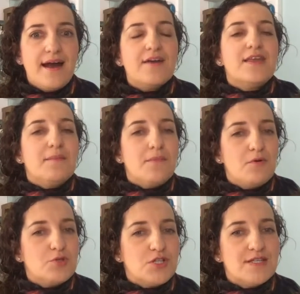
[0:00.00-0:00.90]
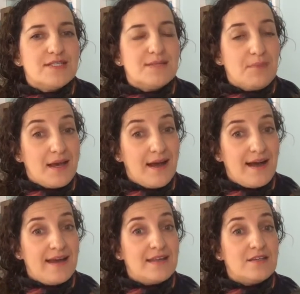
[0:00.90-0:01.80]
are the emotions
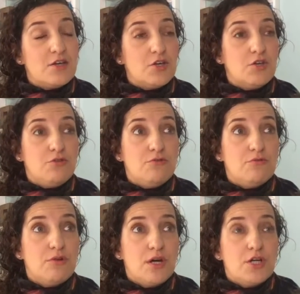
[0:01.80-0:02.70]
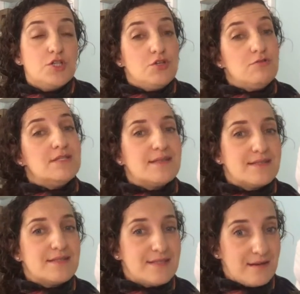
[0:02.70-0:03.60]
behind you
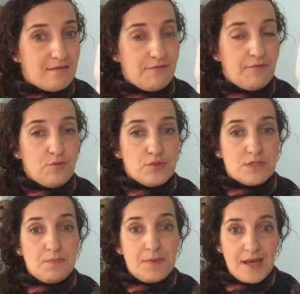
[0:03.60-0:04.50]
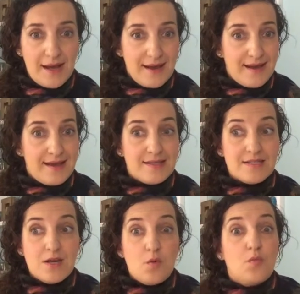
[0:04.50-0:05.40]
choosing certain foods, behind
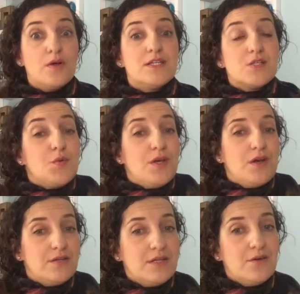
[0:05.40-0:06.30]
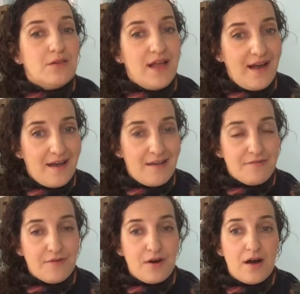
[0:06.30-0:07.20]
what is going on in your
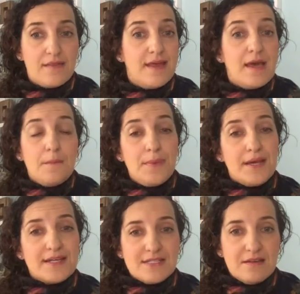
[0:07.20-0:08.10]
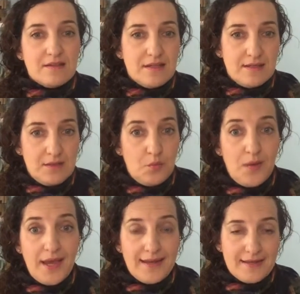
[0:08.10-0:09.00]
life, because the
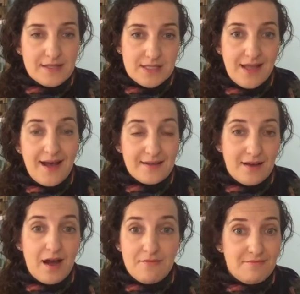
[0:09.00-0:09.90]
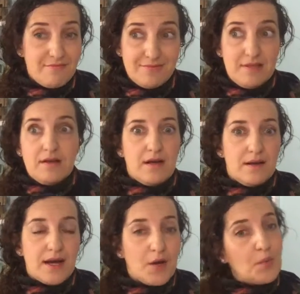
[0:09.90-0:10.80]
weight is not, I
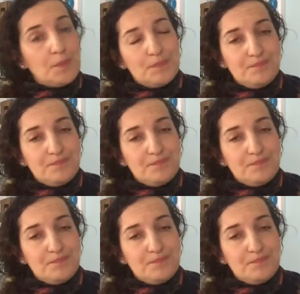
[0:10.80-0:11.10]
hope